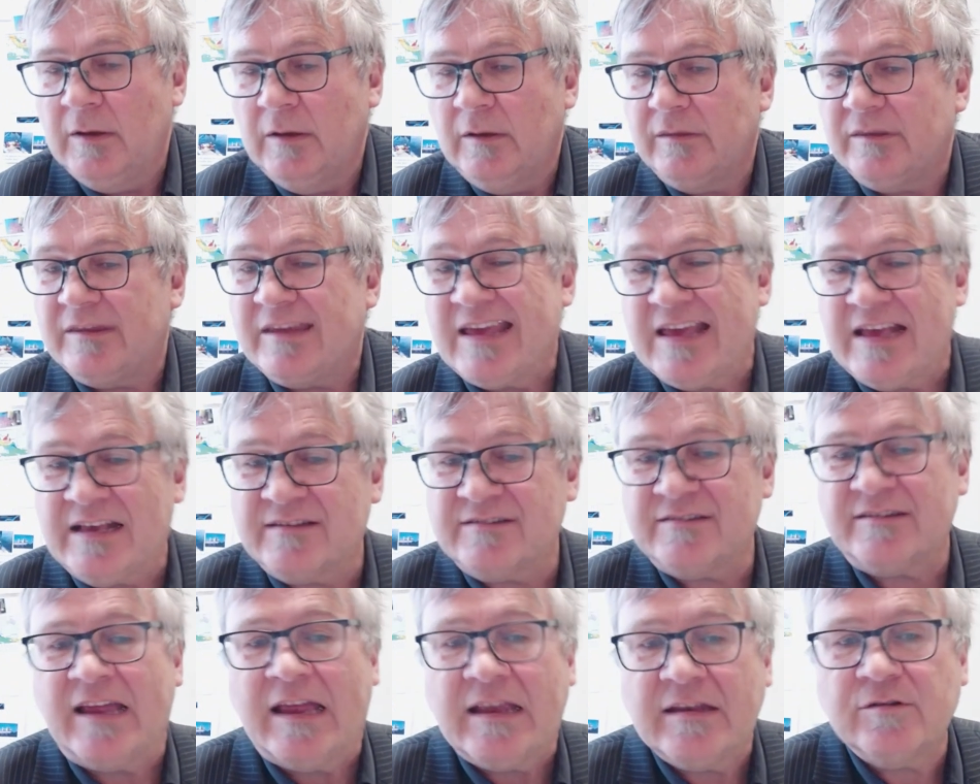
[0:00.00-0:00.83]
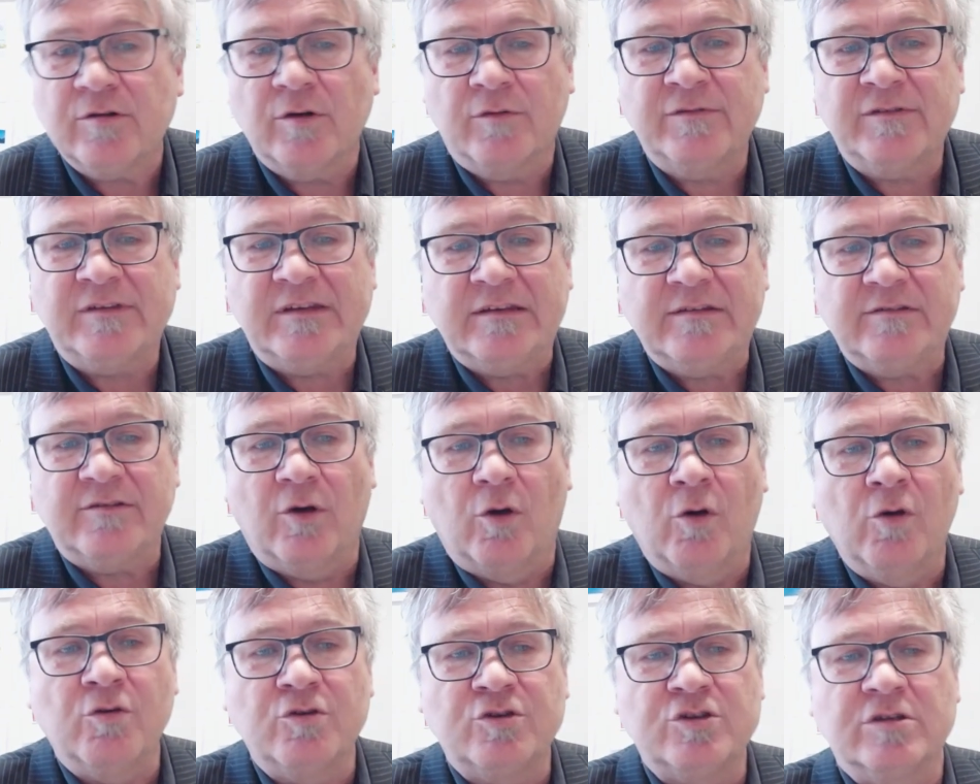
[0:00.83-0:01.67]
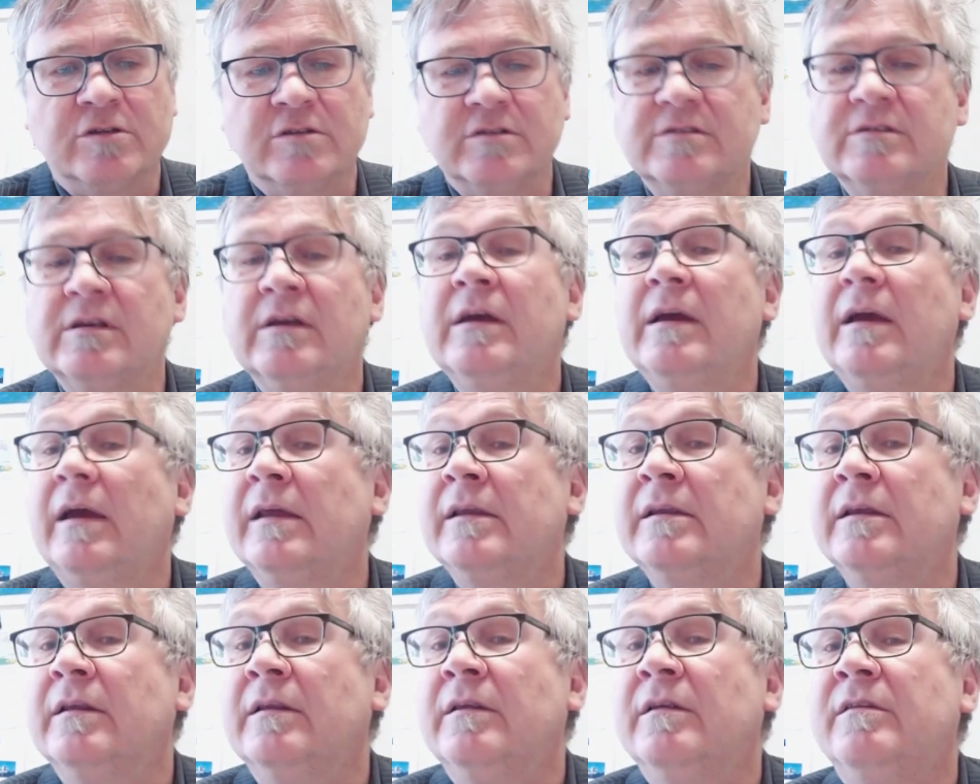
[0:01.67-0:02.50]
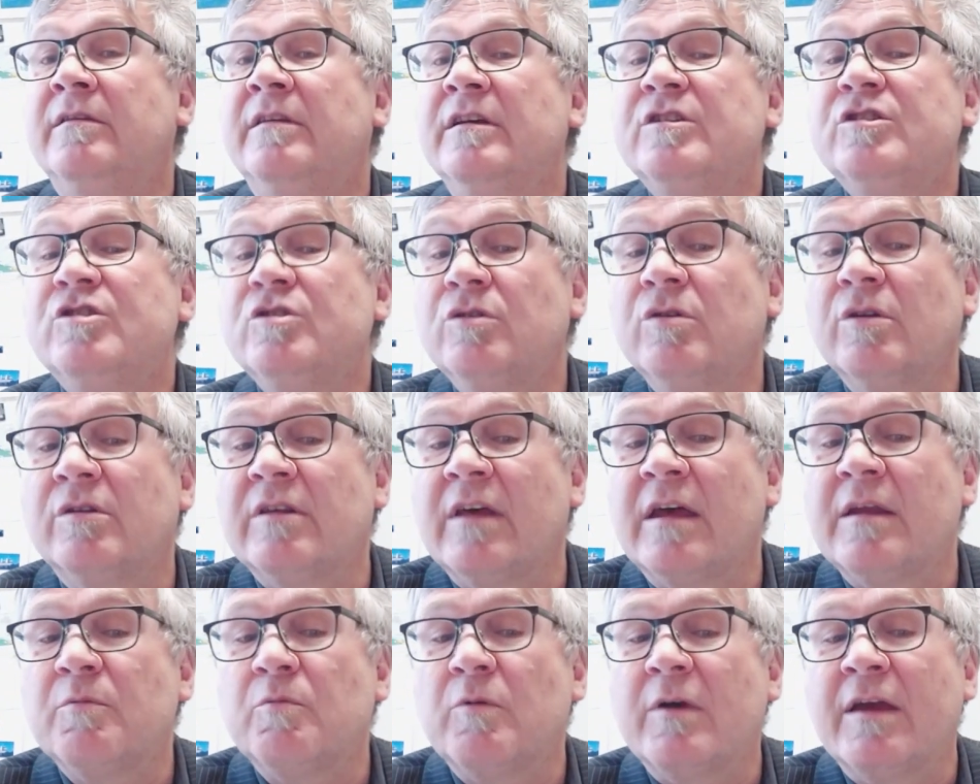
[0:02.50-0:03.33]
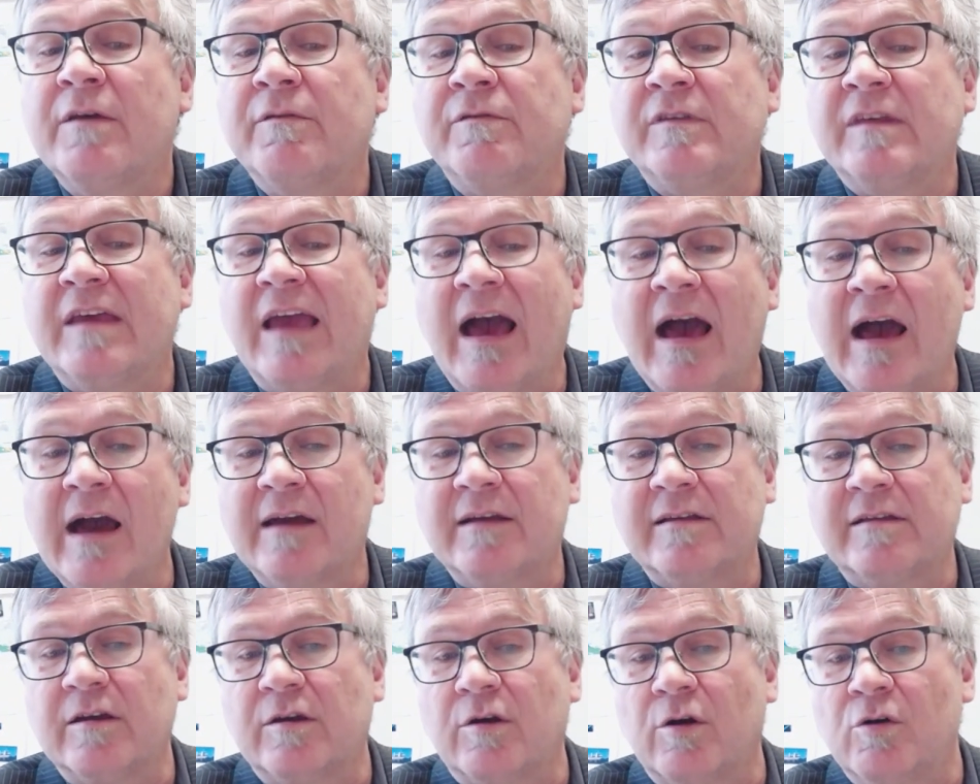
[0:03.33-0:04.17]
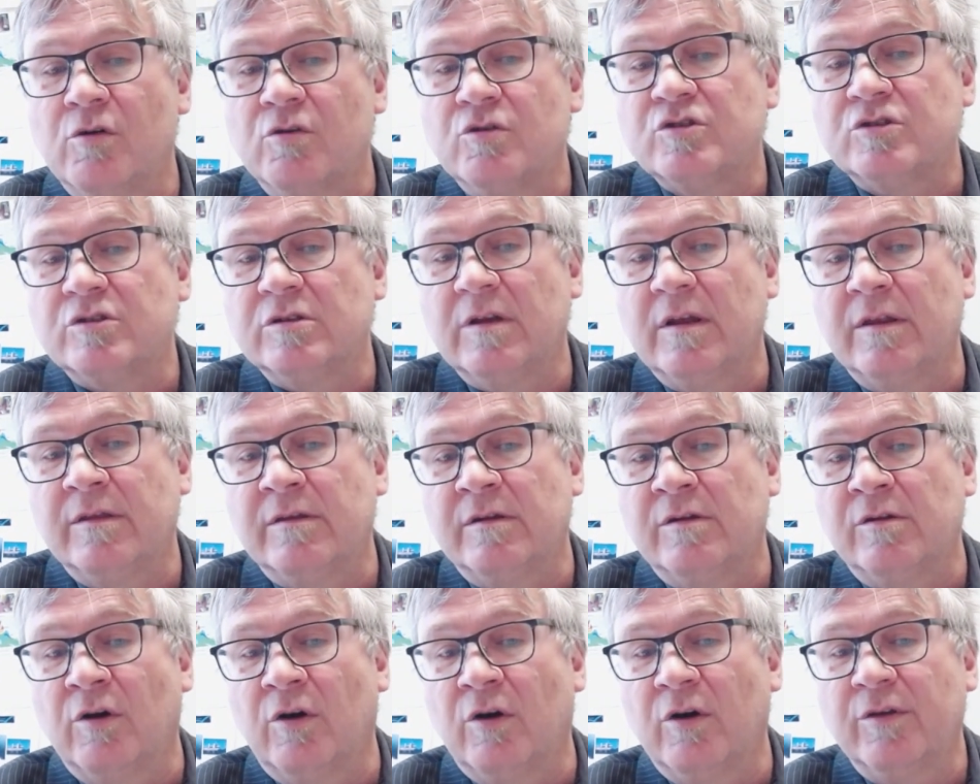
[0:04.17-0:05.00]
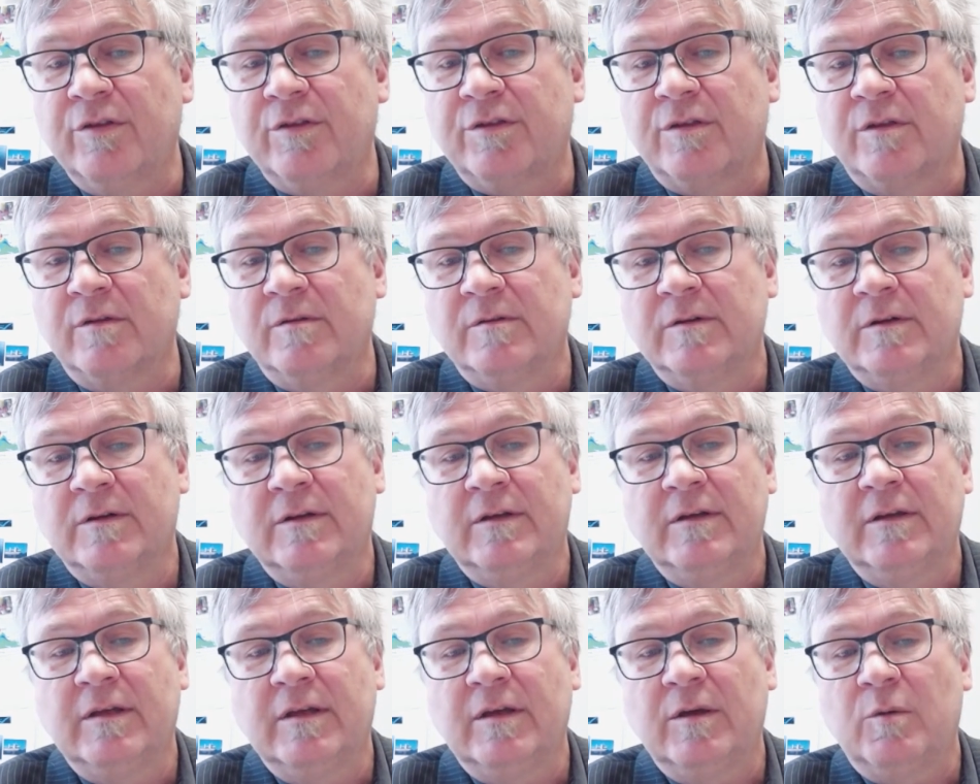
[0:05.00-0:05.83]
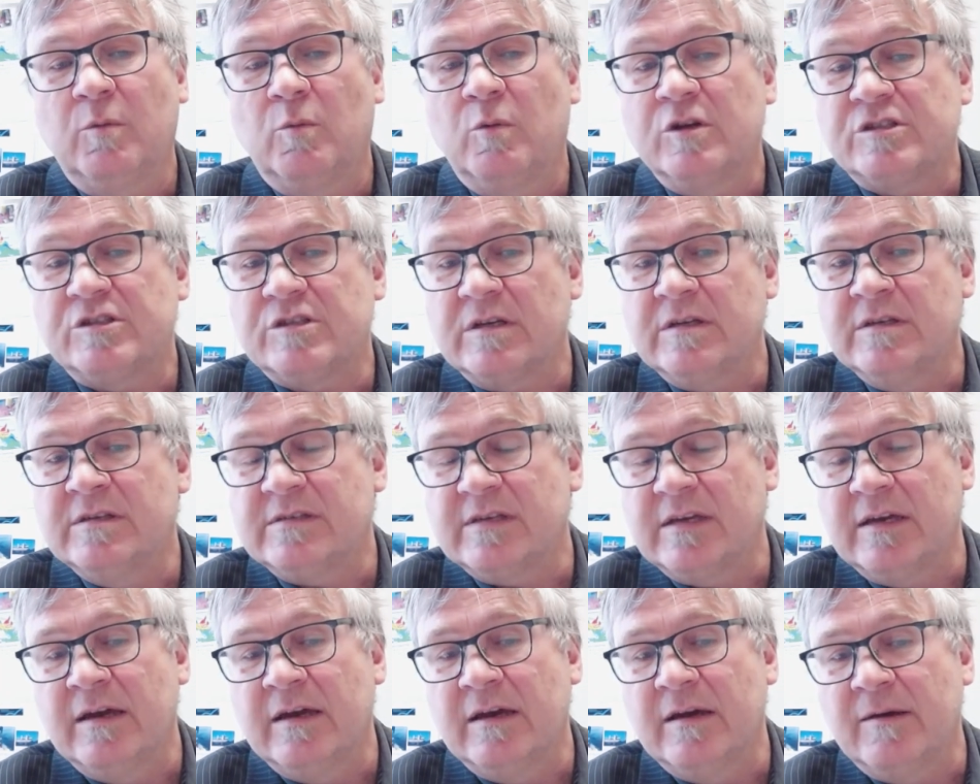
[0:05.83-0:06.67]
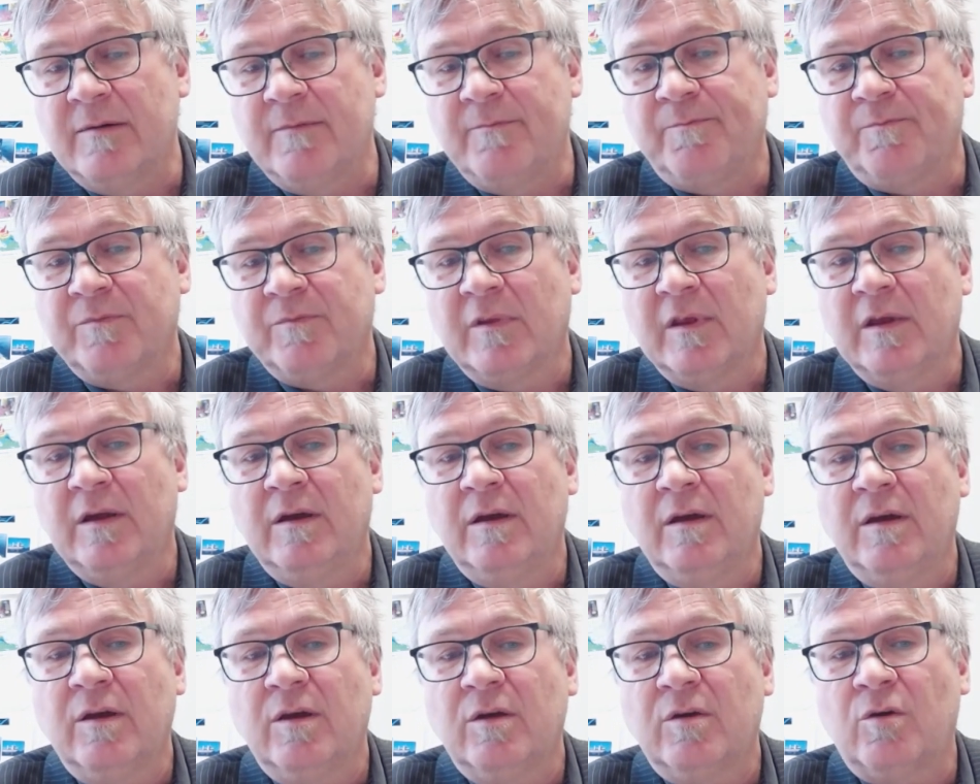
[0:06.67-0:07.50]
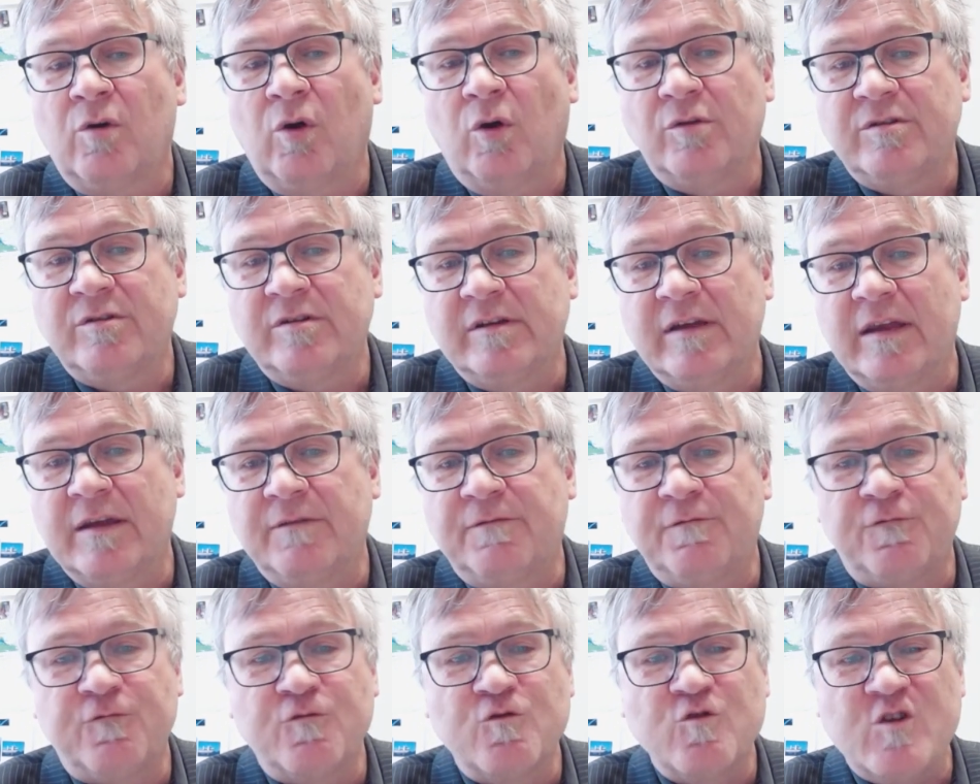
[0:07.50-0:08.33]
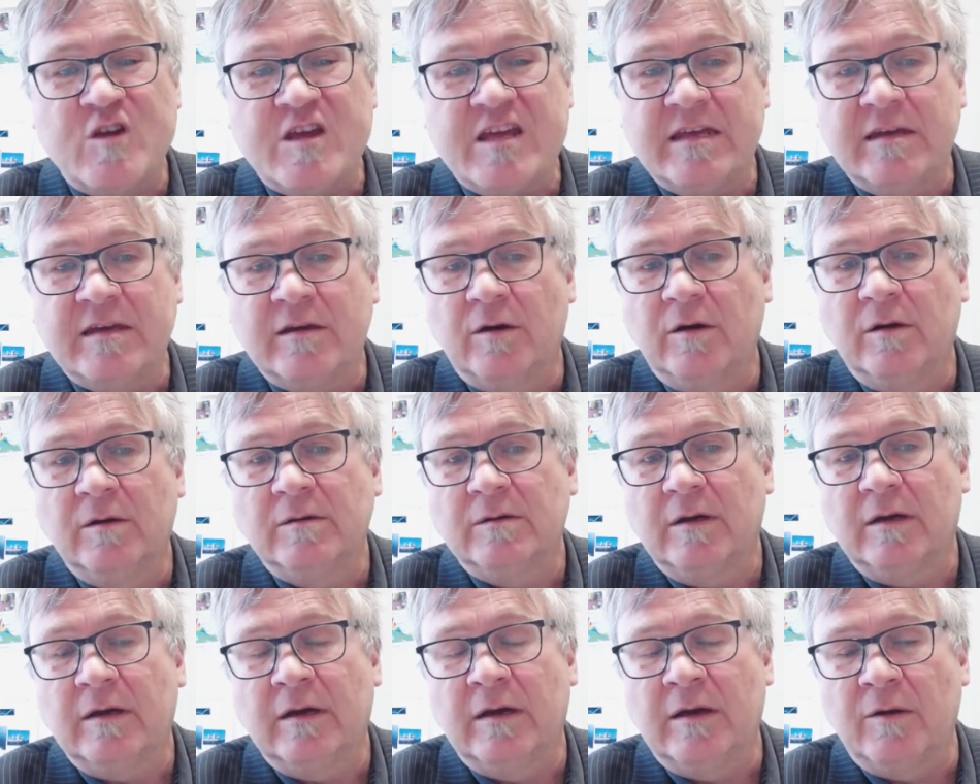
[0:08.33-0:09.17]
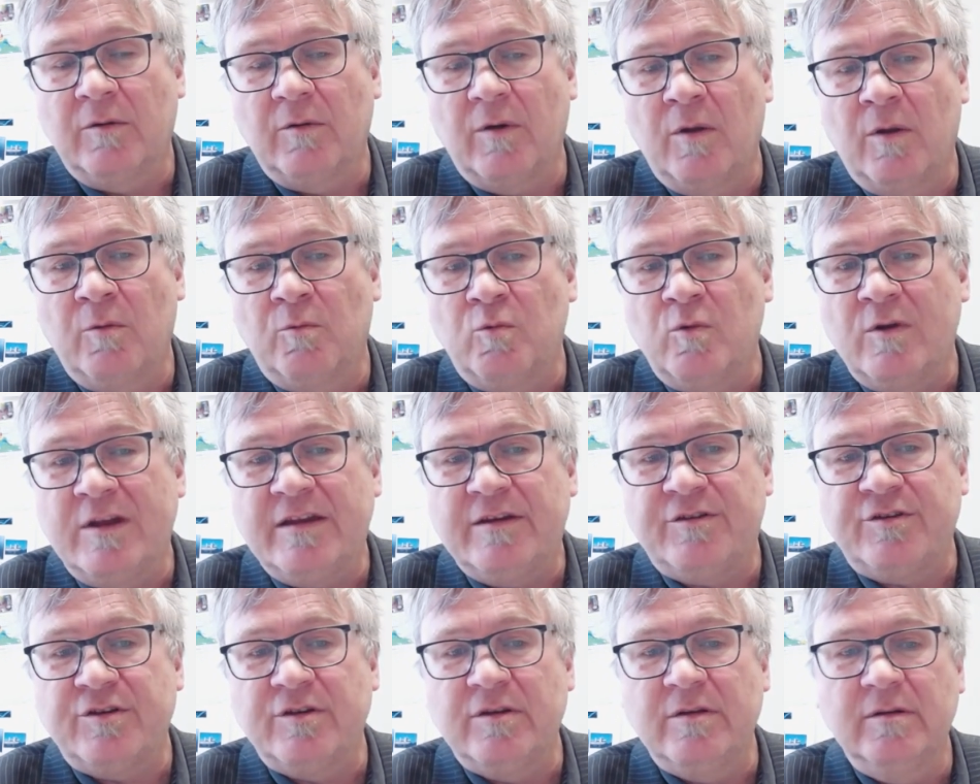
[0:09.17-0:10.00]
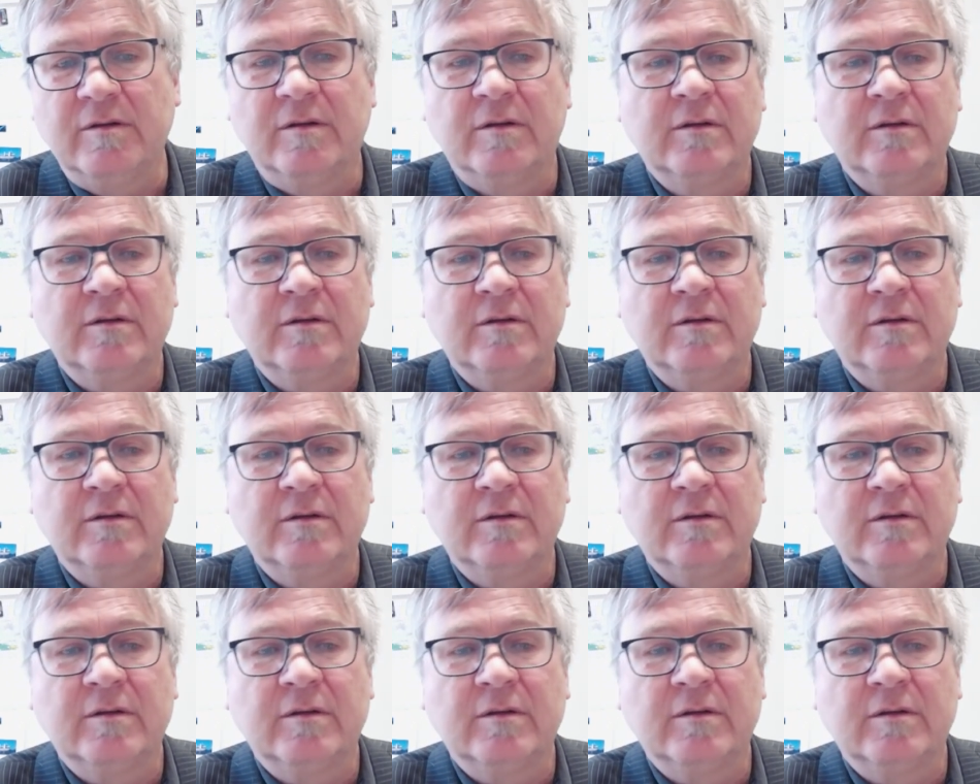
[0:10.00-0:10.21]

extent of these oceans. And in addition to that, we have the Arctic Ocean in the north, which is a continent-free region,